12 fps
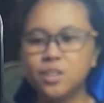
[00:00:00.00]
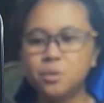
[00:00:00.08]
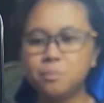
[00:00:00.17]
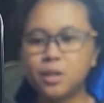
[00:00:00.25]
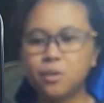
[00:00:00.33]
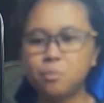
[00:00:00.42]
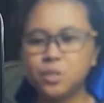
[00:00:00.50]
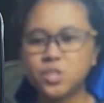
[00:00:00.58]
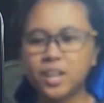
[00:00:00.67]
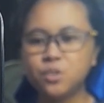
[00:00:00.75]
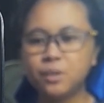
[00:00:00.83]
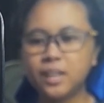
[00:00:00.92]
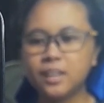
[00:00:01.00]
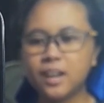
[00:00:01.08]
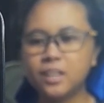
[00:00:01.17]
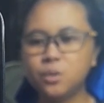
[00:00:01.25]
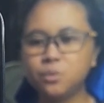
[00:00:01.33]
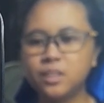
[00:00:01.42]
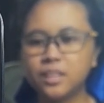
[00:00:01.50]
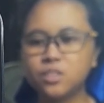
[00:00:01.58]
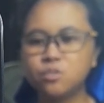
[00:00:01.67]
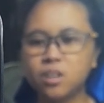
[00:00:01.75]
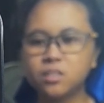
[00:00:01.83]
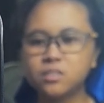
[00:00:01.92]
No matter how much I drink, I don't
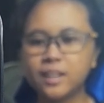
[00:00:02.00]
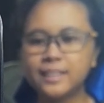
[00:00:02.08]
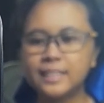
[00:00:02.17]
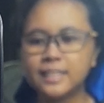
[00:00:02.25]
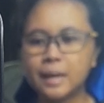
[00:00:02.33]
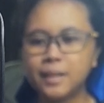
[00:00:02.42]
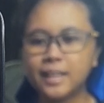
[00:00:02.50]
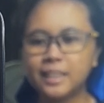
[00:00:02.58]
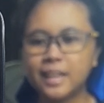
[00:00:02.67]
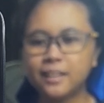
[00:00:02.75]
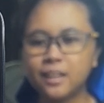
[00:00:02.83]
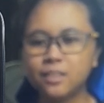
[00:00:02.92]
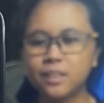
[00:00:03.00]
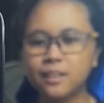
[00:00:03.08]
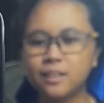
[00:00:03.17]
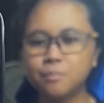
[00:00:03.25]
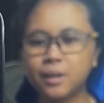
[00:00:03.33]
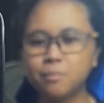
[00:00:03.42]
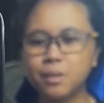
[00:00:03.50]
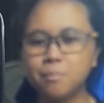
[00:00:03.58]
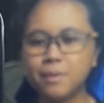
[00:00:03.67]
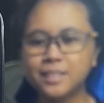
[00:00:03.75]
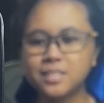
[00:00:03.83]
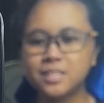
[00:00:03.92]
get drunk. At a time like that, I think it might be
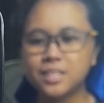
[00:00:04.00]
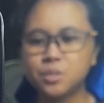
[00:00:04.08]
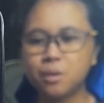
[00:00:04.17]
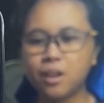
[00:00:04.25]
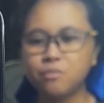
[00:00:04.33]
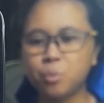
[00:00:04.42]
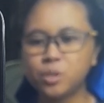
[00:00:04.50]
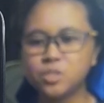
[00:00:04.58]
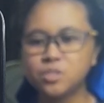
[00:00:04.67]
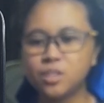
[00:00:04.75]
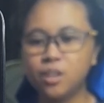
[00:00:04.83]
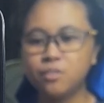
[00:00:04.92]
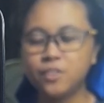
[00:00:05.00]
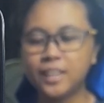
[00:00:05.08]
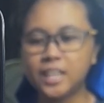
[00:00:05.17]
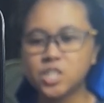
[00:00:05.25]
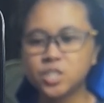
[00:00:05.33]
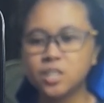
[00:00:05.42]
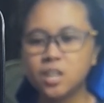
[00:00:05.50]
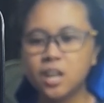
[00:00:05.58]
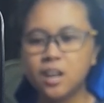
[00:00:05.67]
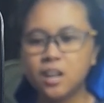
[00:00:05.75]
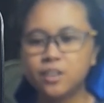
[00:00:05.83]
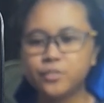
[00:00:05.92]
best not to have poison nullification.
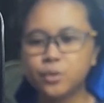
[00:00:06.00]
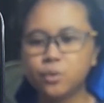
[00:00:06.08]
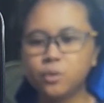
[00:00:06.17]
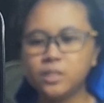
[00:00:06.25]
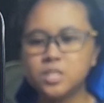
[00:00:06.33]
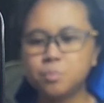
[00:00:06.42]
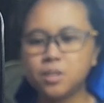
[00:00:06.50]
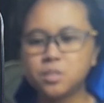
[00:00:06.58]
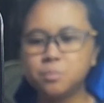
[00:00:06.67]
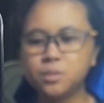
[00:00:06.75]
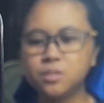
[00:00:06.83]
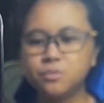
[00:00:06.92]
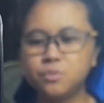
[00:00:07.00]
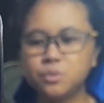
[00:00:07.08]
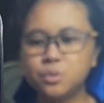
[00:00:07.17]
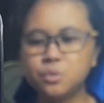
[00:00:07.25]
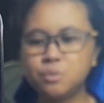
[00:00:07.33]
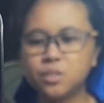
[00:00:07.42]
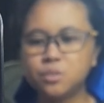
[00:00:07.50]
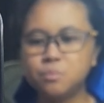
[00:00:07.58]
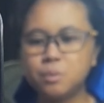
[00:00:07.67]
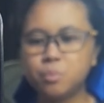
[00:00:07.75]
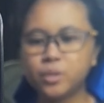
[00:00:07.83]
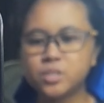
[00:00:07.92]
After all, it's possible the food or drink
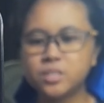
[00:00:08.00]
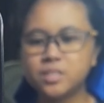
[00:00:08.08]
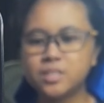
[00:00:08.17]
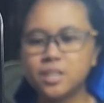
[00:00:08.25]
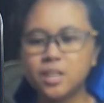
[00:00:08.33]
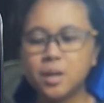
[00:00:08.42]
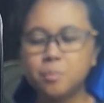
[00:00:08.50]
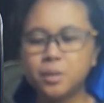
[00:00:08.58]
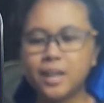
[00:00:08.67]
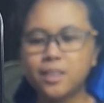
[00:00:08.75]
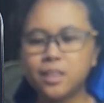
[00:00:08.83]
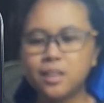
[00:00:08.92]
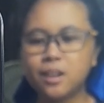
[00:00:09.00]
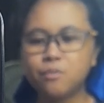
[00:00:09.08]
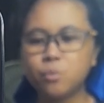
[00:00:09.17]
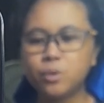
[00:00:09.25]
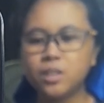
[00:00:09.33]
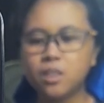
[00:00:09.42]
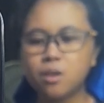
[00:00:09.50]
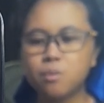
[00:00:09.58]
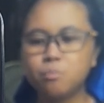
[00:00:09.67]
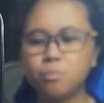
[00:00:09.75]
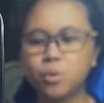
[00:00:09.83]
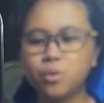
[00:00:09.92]
could be poisoned. But I think everyone in
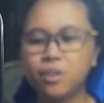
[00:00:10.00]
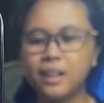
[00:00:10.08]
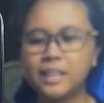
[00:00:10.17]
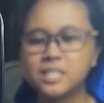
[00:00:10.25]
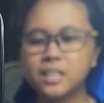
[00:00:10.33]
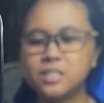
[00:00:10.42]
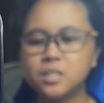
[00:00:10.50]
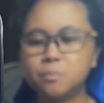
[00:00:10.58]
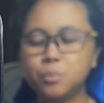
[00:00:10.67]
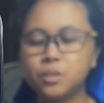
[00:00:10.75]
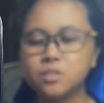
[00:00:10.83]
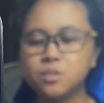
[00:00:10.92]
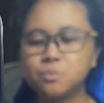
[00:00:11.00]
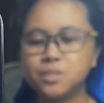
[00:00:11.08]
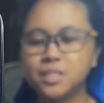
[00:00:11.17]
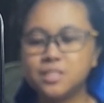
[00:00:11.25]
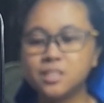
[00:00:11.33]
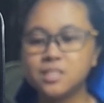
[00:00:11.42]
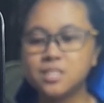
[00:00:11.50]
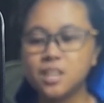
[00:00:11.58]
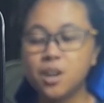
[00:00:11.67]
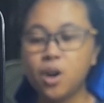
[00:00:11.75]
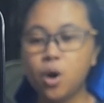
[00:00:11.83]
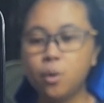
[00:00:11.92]
there, more or less, had some poison resistance.
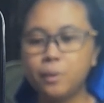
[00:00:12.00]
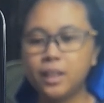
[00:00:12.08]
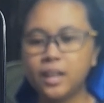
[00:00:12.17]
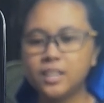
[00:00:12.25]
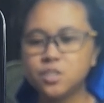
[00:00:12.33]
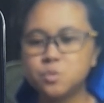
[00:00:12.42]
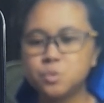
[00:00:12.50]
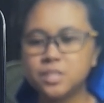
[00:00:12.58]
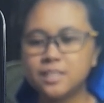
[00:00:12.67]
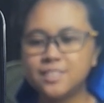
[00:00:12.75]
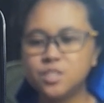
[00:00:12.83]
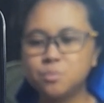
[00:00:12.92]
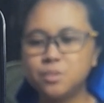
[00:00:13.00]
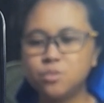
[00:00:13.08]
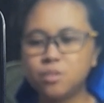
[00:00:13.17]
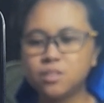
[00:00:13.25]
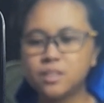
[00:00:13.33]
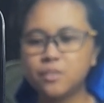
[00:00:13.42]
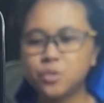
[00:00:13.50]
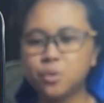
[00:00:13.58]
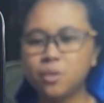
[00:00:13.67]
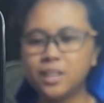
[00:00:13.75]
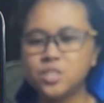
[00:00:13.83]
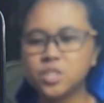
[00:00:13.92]
Oh well, I just pretended to be drunk. After
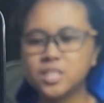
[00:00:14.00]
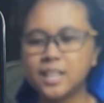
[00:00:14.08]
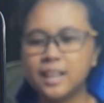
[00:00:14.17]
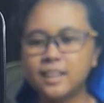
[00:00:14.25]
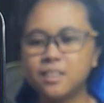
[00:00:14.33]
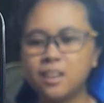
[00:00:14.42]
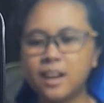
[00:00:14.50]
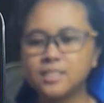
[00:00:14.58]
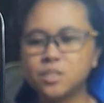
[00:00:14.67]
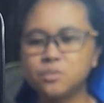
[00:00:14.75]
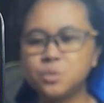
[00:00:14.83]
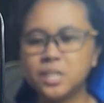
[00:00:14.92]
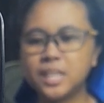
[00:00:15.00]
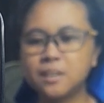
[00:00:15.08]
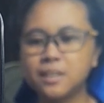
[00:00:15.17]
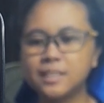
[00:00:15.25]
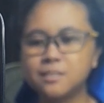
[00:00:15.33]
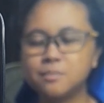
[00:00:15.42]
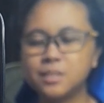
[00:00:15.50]
all, I just like the act of drinking